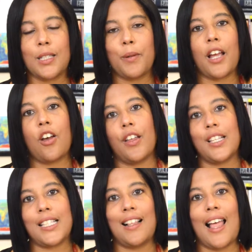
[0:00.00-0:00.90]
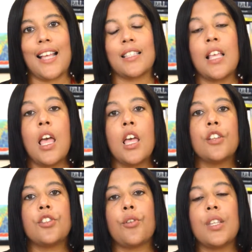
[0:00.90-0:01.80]
what I call this class.
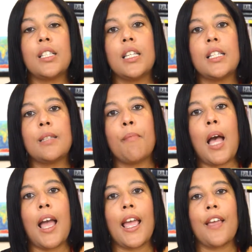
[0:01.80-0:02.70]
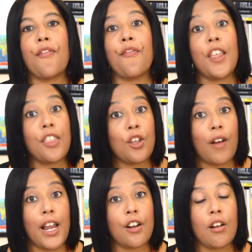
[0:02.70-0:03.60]
So this is my 5th
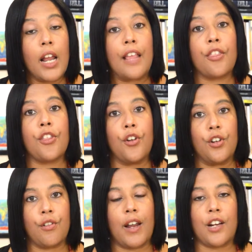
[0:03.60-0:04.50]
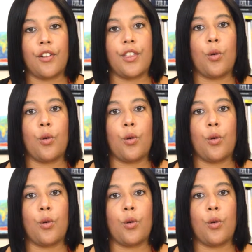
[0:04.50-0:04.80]
grader and 3rd grader.